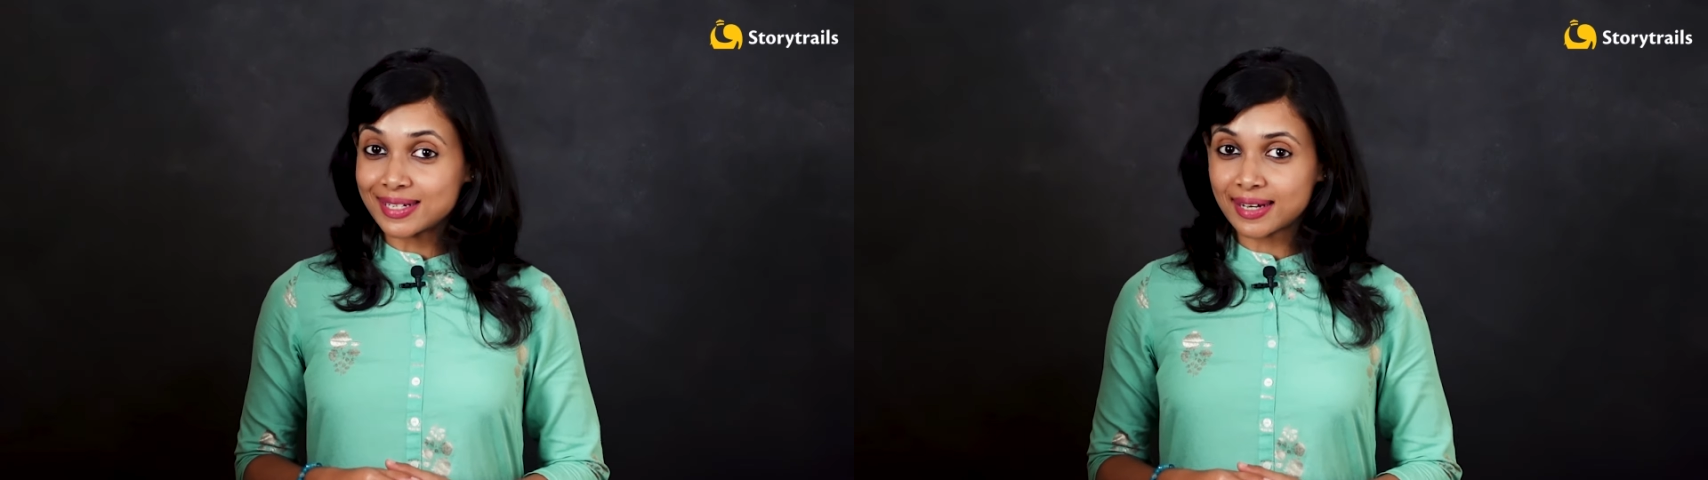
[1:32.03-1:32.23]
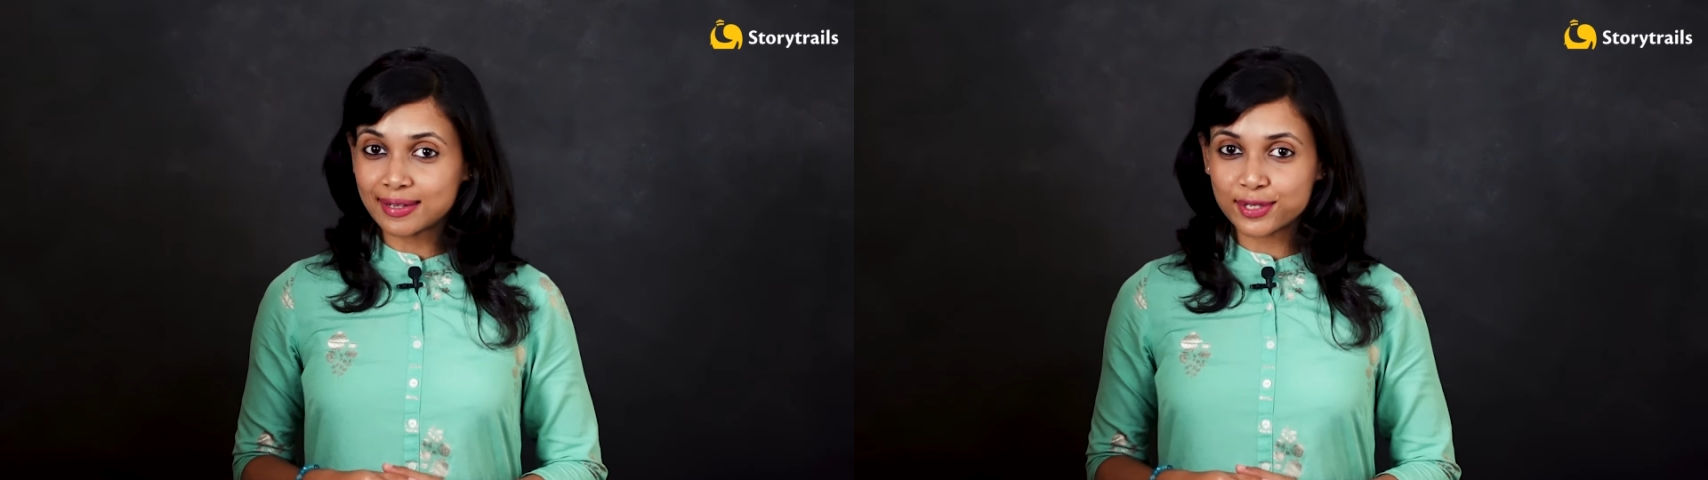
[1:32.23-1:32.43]

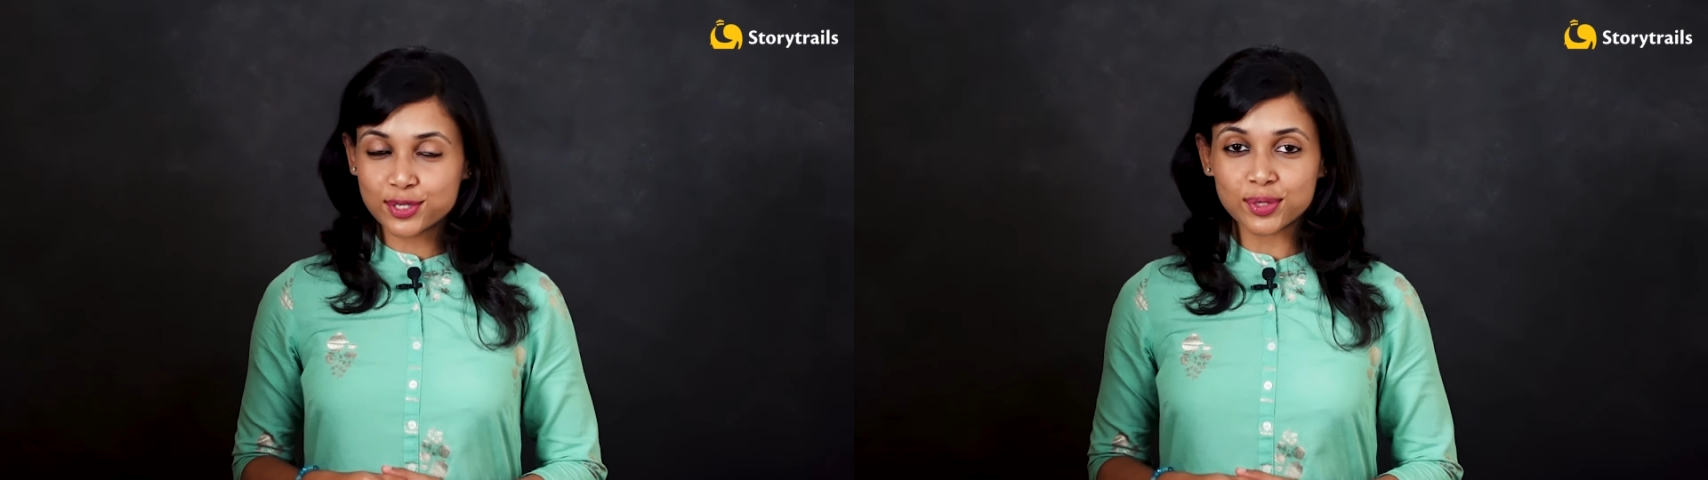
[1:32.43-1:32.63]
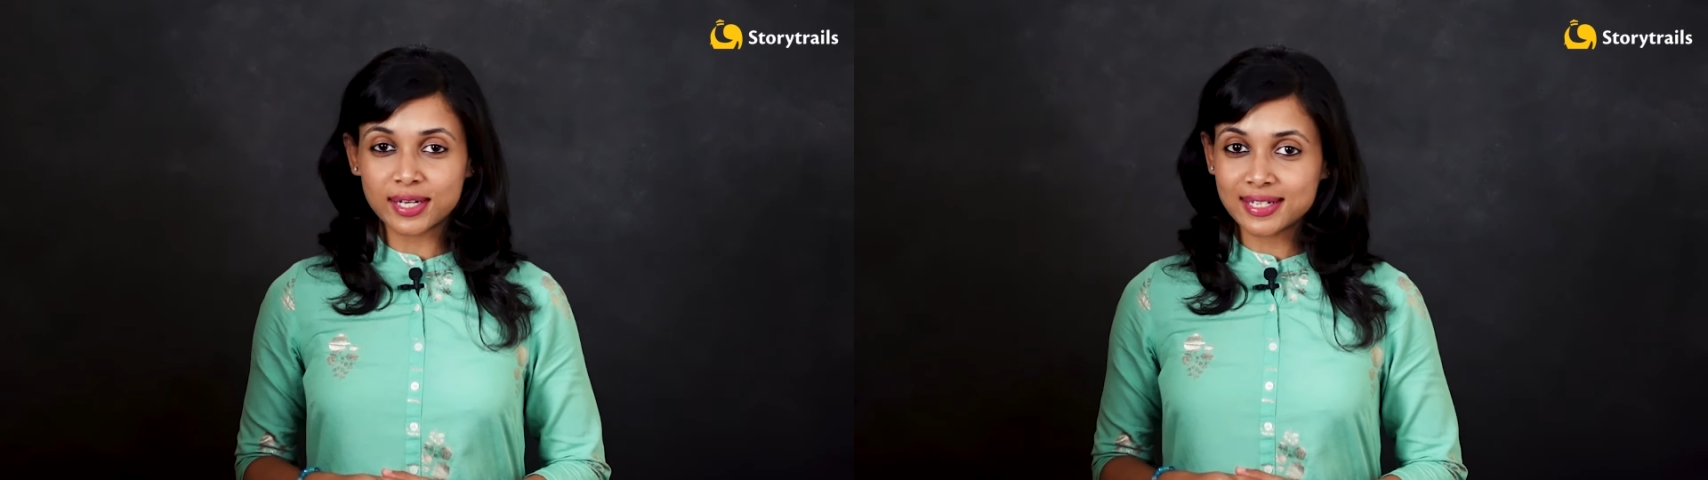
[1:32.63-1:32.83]

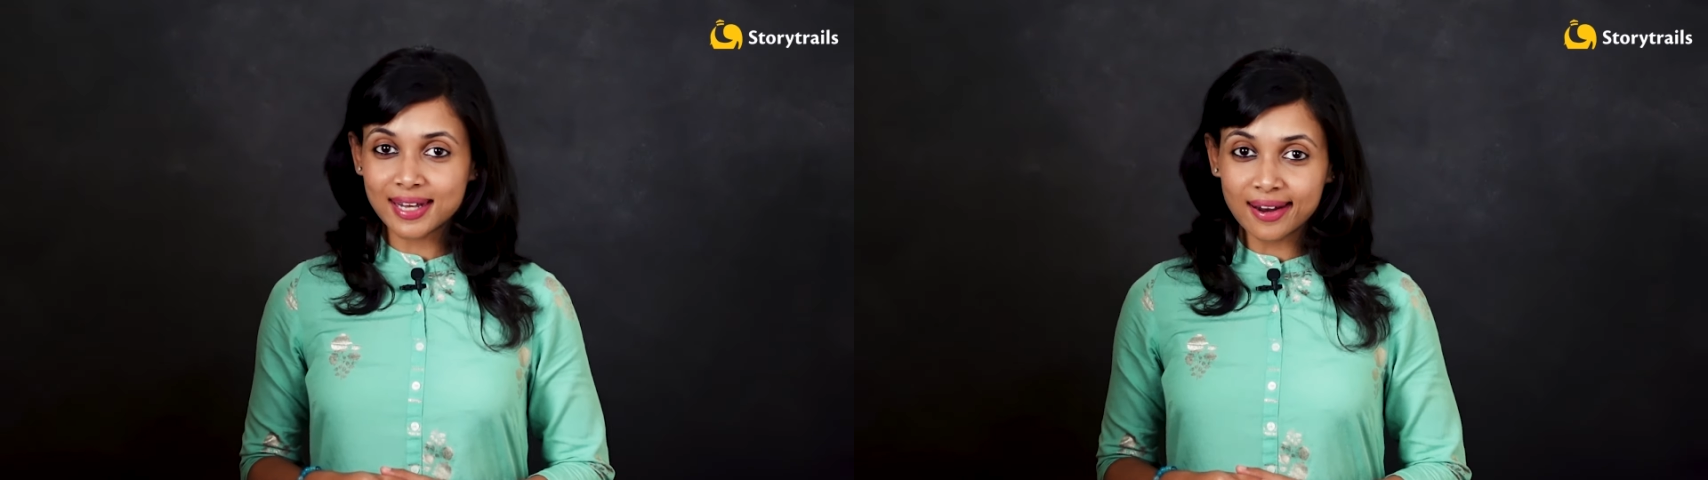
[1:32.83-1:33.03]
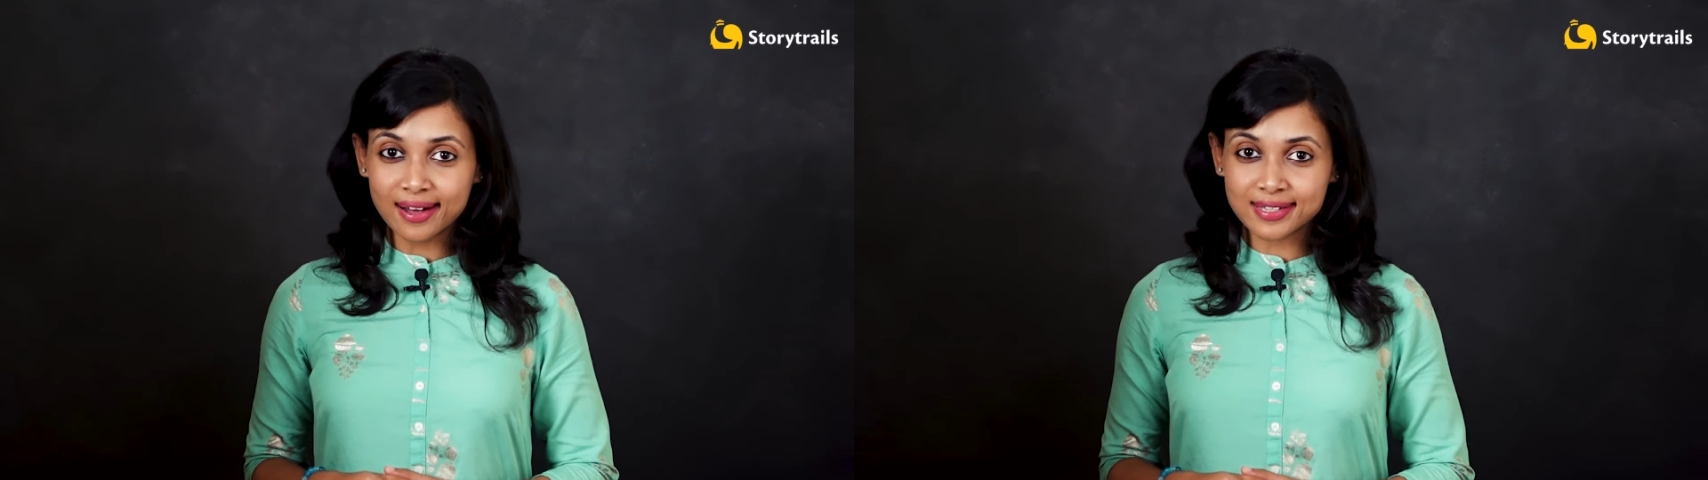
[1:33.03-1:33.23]
tales do they
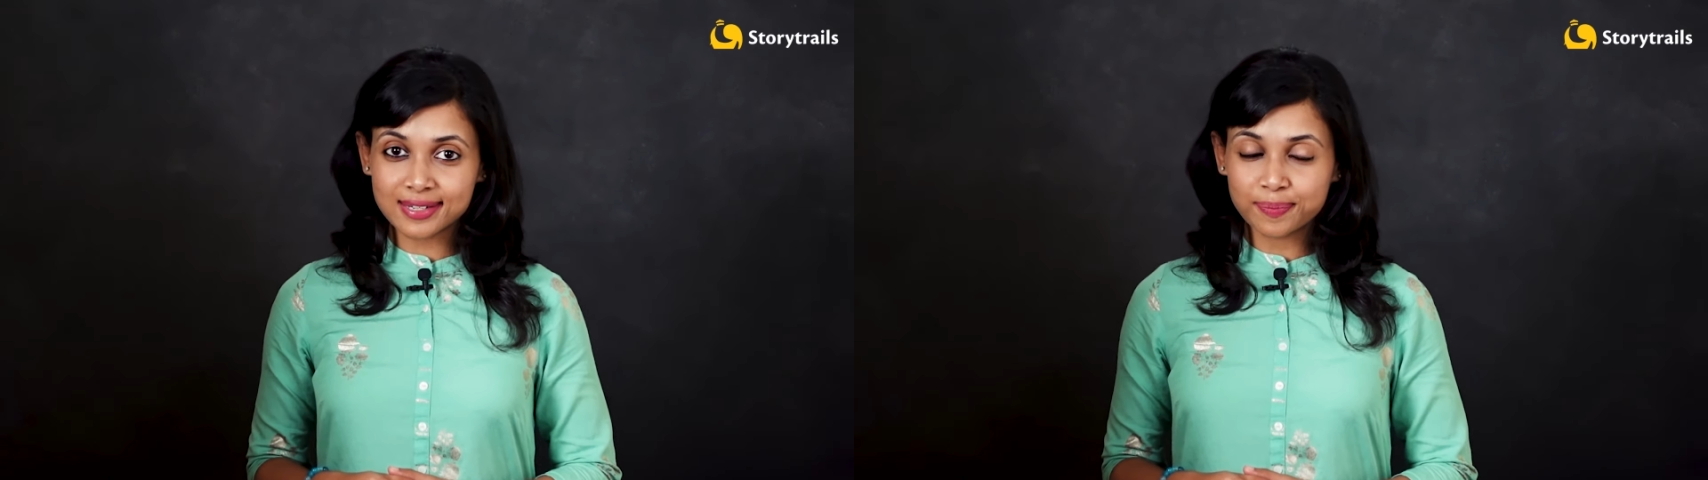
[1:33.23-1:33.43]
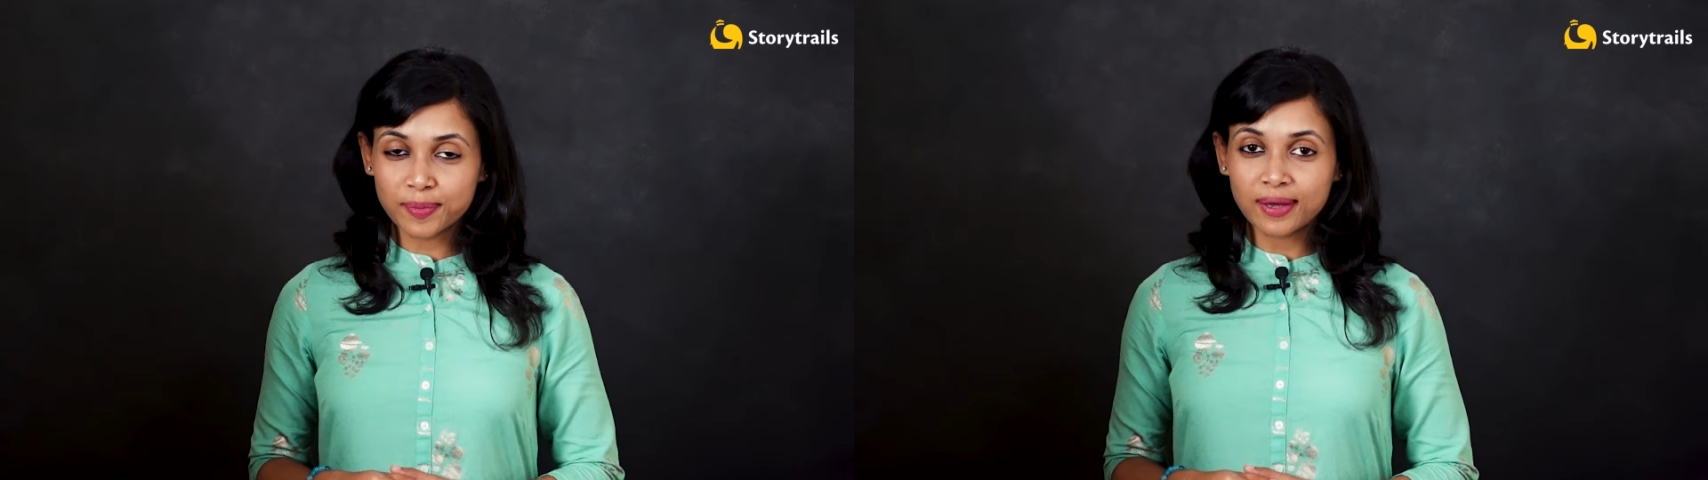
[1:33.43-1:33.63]
tell us?